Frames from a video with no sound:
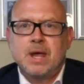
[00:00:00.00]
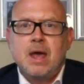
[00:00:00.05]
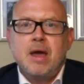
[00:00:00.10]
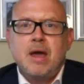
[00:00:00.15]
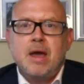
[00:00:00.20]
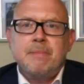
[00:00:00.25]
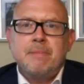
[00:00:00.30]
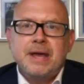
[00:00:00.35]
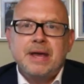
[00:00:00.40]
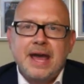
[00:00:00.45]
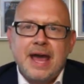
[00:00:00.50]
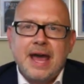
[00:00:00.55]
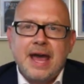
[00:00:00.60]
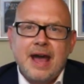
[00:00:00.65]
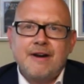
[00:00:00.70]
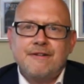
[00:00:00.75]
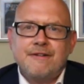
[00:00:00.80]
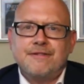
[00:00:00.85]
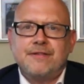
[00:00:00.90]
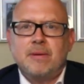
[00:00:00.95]
Be
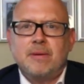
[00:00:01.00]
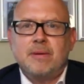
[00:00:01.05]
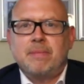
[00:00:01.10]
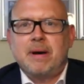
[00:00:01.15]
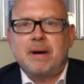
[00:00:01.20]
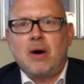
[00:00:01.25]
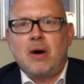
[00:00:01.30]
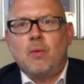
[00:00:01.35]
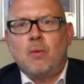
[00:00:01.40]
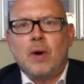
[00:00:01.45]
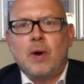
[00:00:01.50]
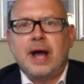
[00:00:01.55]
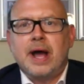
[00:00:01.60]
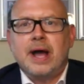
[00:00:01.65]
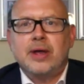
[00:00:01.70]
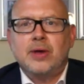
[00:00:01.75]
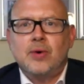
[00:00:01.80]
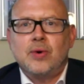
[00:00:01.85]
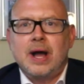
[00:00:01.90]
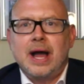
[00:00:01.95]
careful about where
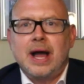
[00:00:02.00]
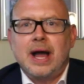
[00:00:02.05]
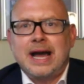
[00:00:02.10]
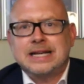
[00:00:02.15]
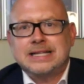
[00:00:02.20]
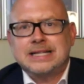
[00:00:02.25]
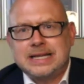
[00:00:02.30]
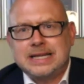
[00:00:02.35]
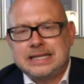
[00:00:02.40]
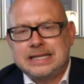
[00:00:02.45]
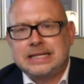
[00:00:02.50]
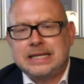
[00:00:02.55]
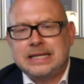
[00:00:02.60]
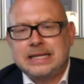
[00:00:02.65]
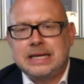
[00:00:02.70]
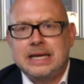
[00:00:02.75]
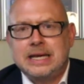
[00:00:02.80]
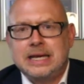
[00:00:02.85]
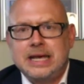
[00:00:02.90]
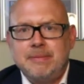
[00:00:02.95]
you are
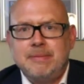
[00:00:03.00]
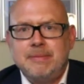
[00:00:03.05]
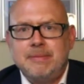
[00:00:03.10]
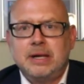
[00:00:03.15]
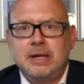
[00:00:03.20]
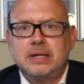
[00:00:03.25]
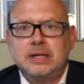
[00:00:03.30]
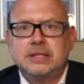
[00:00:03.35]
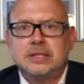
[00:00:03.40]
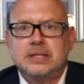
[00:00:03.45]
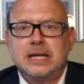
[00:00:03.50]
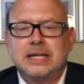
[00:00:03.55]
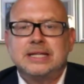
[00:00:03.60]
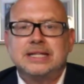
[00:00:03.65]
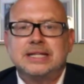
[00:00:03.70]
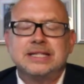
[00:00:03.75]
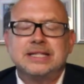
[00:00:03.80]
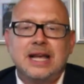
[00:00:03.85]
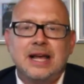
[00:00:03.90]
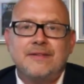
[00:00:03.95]
accessing emails and
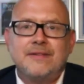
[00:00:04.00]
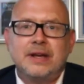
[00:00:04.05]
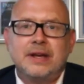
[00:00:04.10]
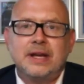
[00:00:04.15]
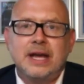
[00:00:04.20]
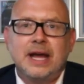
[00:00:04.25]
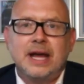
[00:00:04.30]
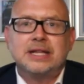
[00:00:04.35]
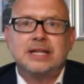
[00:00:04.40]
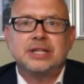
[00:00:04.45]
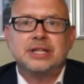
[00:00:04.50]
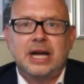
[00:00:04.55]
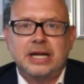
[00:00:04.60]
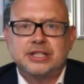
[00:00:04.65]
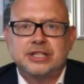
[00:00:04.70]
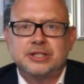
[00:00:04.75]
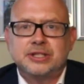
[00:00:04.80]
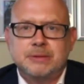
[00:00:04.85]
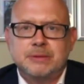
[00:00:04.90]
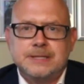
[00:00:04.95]
saving
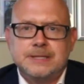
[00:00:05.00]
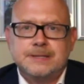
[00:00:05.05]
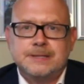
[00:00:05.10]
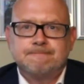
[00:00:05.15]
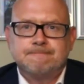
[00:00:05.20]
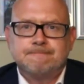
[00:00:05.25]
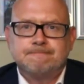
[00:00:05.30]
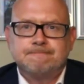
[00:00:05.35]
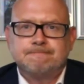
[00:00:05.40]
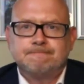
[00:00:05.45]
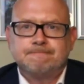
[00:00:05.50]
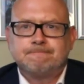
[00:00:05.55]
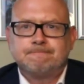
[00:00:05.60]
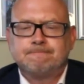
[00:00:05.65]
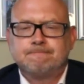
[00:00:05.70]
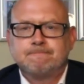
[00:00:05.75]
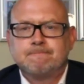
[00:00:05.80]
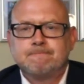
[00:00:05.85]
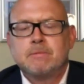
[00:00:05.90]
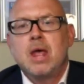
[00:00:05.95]
attachment.
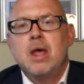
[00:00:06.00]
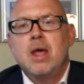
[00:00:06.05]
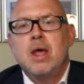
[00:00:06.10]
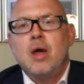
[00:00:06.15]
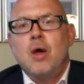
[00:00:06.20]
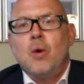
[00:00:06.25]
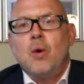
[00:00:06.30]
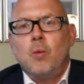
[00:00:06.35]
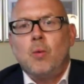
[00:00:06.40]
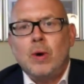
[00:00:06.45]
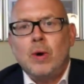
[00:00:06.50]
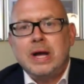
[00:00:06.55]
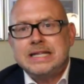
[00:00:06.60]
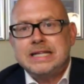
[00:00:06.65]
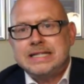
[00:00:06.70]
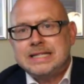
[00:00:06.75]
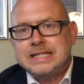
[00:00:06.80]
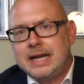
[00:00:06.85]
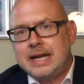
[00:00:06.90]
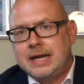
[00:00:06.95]
When
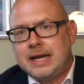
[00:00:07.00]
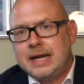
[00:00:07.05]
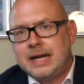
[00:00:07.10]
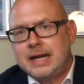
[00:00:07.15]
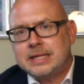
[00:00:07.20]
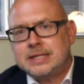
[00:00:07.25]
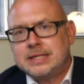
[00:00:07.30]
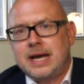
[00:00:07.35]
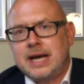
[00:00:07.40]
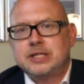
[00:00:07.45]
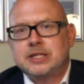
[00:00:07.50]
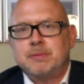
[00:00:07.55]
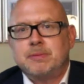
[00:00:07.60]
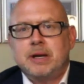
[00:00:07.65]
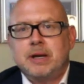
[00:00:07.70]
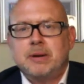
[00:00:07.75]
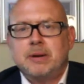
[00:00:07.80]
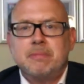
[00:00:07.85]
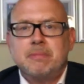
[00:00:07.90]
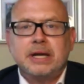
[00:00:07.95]
sending
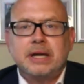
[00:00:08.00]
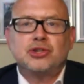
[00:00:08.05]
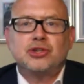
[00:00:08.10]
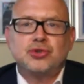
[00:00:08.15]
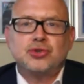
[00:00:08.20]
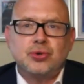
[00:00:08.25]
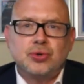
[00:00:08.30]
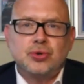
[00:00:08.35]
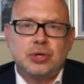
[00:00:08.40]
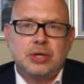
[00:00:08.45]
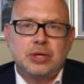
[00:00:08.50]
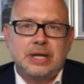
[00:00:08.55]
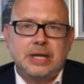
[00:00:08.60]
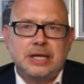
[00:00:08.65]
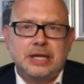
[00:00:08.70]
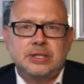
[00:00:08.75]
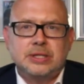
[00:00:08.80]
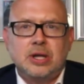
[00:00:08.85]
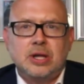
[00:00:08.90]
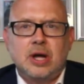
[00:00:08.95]
attachment, make sure that
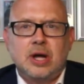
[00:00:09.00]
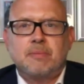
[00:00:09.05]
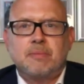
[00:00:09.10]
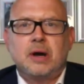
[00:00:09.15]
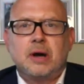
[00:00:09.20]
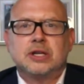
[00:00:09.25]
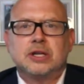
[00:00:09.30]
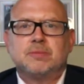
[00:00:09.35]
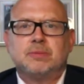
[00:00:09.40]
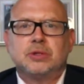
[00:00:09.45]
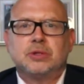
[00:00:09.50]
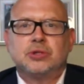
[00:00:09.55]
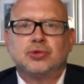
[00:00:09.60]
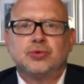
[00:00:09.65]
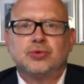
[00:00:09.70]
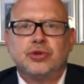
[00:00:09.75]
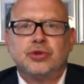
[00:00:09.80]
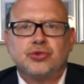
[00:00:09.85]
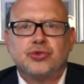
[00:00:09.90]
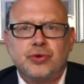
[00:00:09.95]
it's not possible
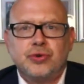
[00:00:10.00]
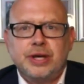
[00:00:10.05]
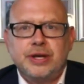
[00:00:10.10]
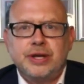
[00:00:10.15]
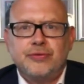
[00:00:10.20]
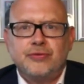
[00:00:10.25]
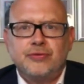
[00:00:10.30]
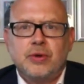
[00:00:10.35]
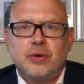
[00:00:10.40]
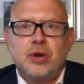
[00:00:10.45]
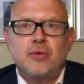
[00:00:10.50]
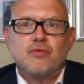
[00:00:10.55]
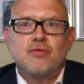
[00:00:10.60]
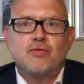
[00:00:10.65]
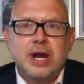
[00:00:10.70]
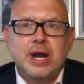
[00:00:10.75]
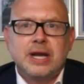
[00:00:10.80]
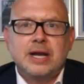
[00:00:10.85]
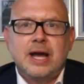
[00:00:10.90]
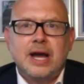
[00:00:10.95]
to retrieve
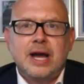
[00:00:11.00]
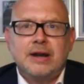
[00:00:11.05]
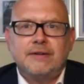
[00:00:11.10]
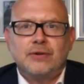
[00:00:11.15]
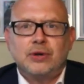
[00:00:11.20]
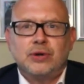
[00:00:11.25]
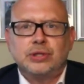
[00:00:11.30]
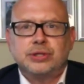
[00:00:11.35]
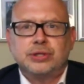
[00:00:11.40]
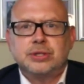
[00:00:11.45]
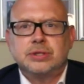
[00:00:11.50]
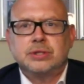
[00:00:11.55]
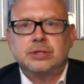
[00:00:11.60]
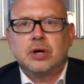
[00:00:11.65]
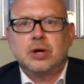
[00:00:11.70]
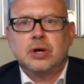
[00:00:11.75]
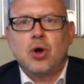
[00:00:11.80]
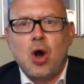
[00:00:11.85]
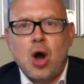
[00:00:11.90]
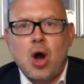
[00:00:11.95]
red line versions
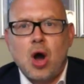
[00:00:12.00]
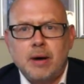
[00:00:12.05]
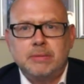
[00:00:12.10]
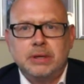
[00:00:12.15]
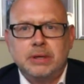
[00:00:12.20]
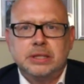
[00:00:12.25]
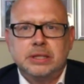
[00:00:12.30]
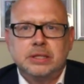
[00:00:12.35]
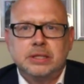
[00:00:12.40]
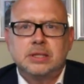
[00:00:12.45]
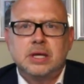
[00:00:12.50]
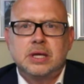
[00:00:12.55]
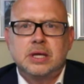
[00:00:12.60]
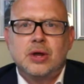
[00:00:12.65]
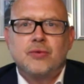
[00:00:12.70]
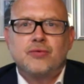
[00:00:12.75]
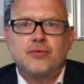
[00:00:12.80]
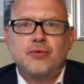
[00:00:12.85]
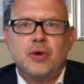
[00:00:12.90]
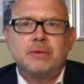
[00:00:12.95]
or comments
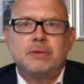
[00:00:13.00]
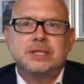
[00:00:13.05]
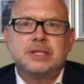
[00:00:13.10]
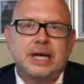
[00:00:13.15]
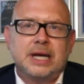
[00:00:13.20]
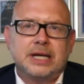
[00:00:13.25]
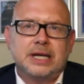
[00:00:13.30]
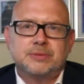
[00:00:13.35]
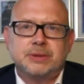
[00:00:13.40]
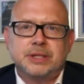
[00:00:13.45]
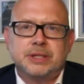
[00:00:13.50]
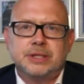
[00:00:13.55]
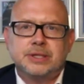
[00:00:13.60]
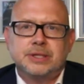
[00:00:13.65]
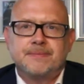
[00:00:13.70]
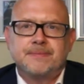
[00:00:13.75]
from attachment.